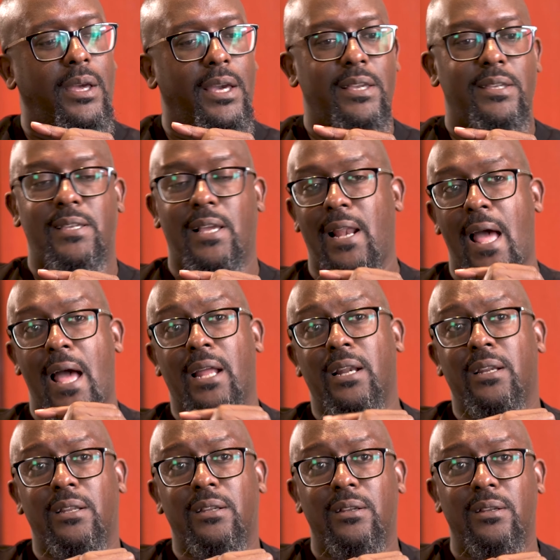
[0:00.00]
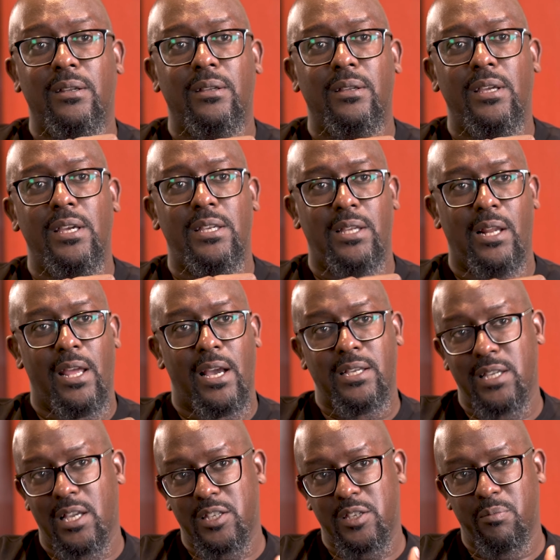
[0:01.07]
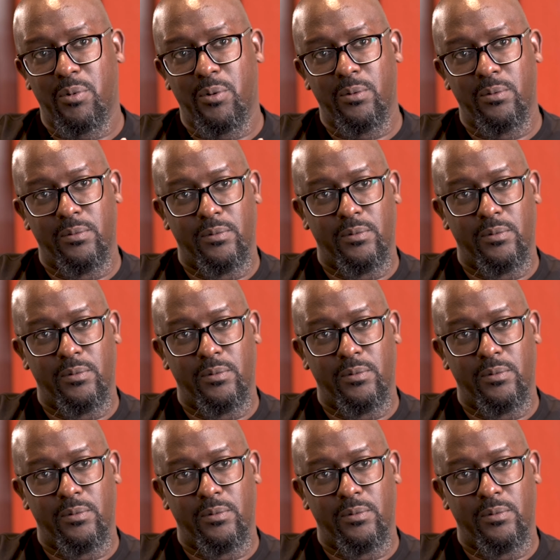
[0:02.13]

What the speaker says: Is the land easily accessible?